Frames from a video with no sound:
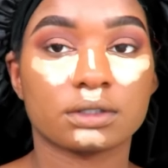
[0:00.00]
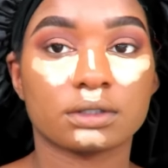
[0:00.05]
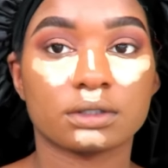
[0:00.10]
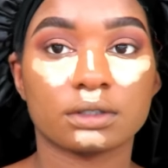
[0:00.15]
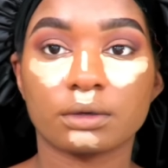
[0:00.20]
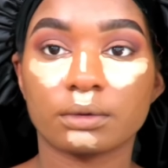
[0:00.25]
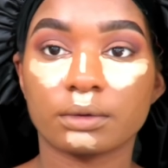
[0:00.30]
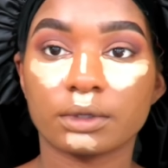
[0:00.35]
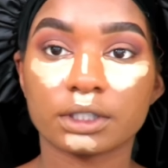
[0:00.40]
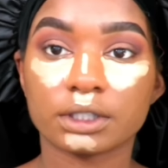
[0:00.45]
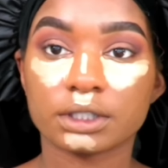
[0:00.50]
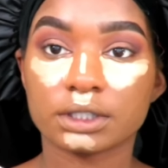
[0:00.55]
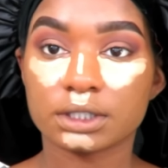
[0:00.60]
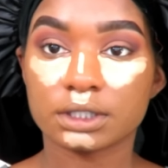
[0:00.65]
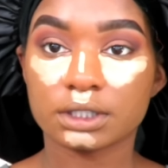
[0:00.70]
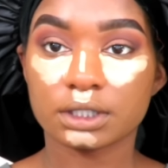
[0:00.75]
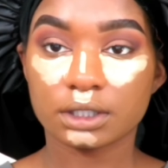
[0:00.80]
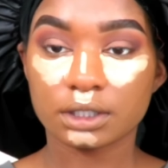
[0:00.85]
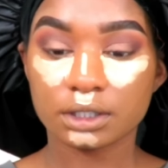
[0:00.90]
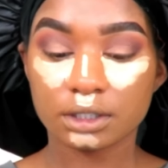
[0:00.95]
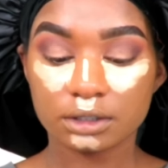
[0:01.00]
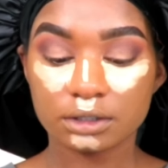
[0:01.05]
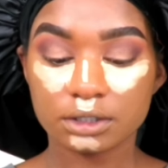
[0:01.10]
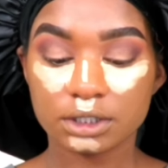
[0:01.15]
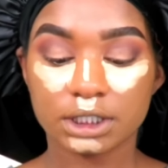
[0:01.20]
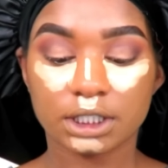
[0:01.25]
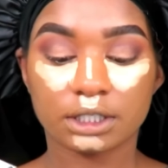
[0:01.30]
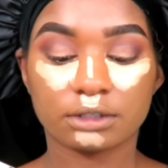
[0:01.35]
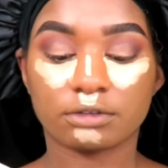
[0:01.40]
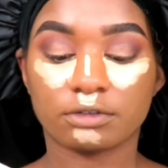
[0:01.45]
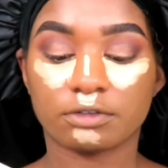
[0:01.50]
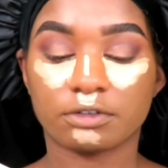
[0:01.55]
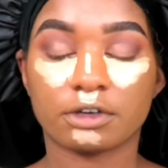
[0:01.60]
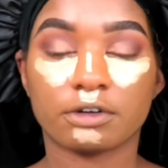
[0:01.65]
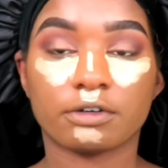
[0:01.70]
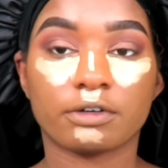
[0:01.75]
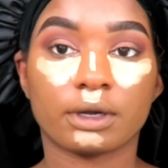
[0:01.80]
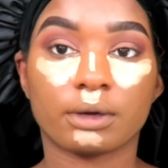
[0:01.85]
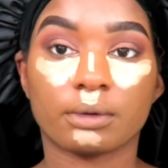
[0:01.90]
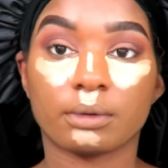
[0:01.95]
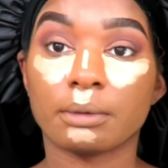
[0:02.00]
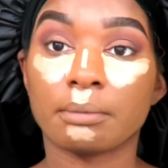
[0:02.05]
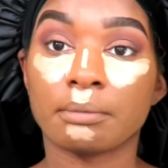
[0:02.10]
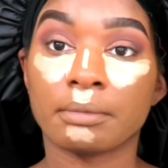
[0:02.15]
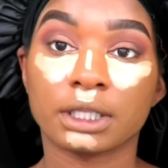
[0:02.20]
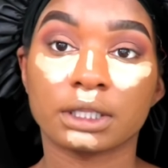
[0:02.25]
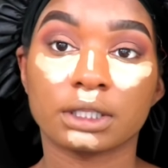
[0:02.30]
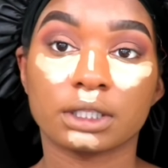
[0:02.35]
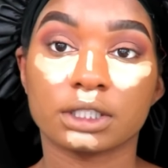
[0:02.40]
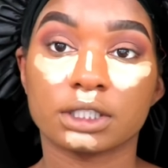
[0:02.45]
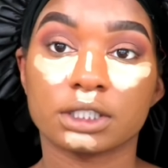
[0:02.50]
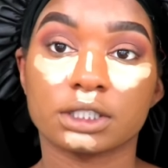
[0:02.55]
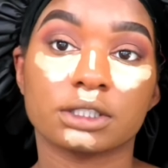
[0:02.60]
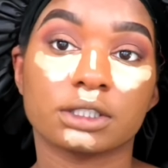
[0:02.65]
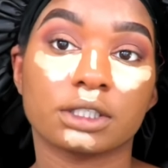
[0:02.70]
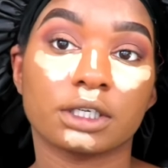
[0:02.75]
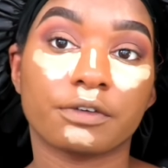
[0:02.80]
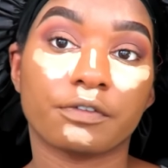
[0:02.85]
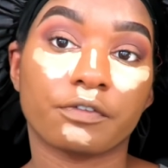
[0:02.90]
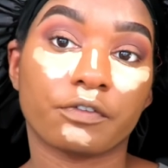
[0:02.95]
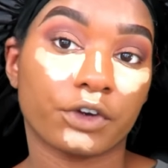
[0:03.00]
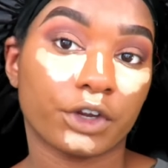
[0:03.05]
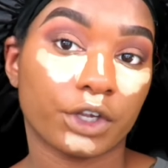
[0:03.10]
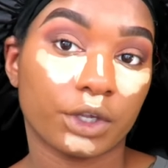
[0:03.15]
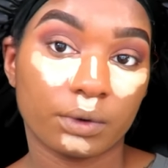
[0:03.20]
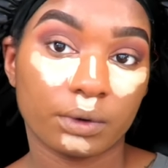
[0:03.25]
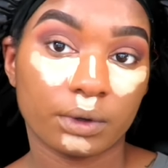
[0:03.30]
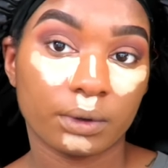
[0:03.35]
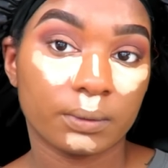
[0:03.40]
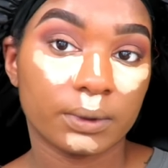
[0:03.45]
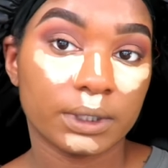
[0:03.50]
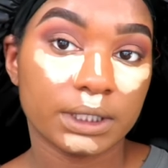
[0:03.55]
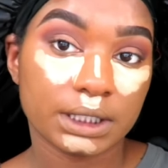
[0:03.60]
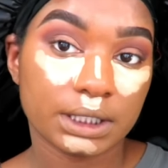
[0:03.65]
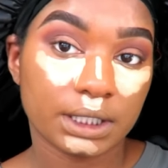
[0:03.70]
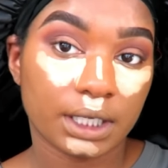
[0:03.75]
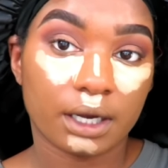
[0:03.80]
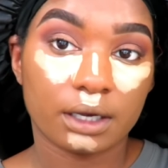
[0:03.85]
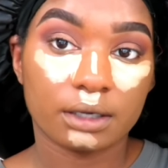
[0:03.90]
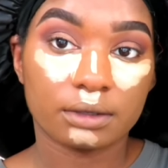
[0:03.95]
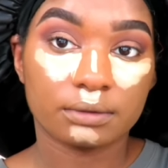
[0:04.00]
So with concealer, you just have to figure out what method is good for you and what's not.